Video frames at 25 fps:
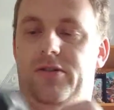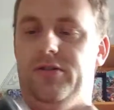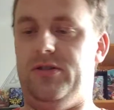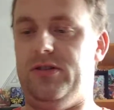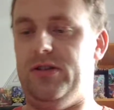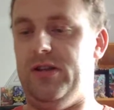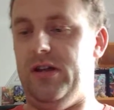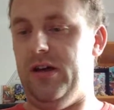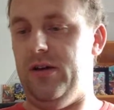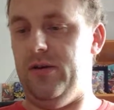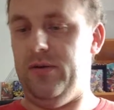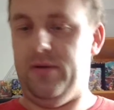
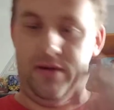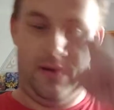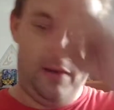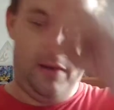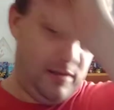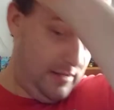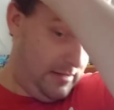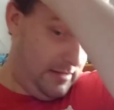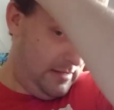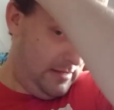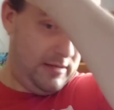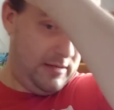So
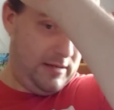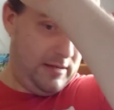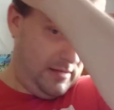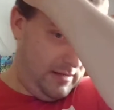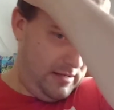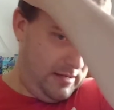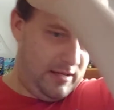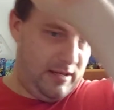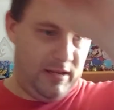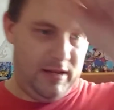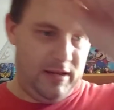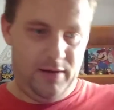
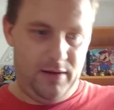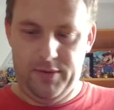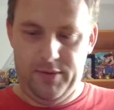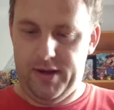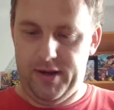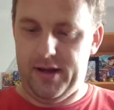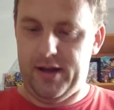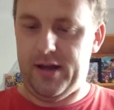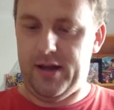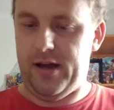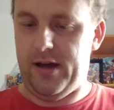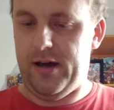here we
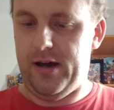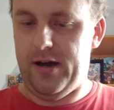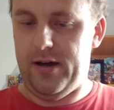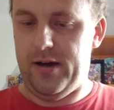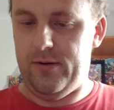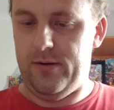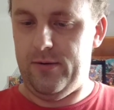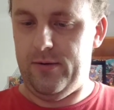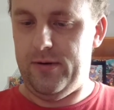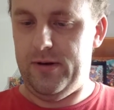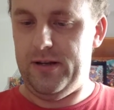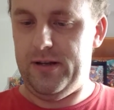
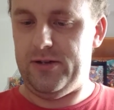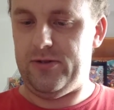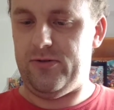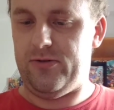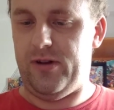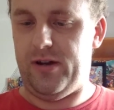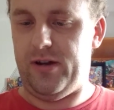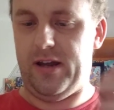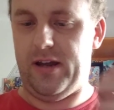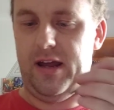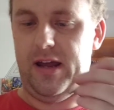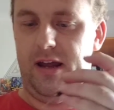go, let's try
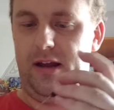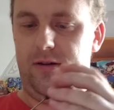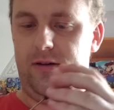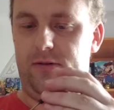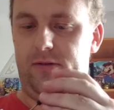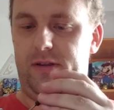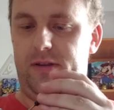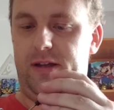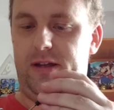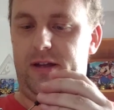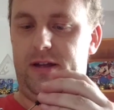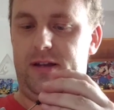and get in
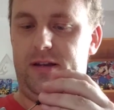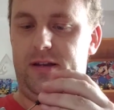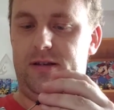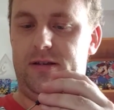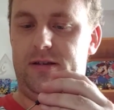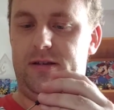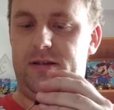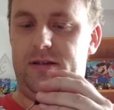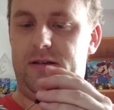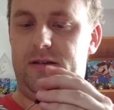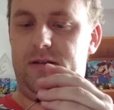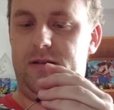on
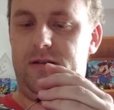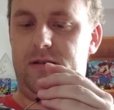these.